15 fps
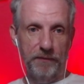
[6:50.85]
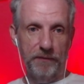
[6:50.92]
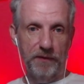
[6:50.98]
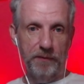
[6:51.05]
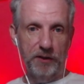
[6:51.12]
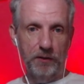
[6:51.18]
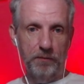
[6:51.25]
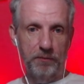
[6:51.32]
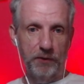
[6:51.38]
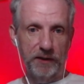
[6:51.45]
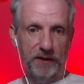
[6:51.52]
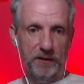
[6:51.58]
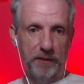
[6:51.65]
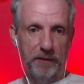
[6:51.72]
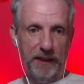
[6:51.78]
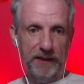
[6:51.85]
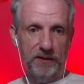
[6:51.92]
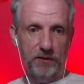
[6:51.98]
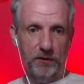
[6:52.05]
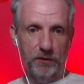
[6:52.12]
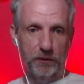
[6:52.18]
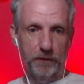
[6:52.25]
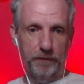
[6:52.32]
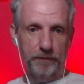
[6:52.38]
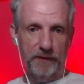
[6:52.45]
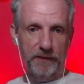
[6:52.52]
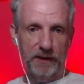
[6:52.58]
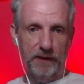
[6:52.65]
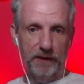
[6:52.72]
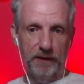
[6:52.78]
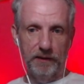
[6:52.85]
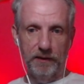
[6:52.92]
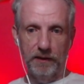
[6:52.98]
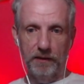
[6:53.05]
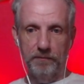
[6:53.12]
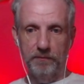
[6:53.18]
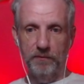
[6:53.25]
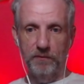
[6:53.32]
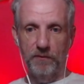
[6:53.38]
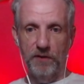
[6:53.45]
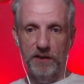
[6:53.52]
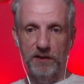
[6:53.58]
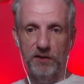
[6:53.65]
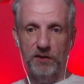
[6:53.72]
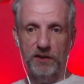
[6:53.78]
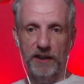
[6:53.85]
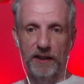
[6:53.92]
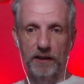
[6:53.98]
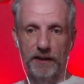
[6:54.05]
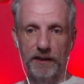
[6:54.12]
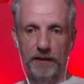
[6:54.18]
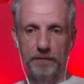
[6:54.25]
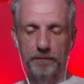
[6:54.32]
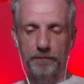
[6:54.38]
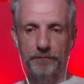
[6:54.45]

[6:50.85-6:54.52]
Let me go bring this back to uh, this scale here.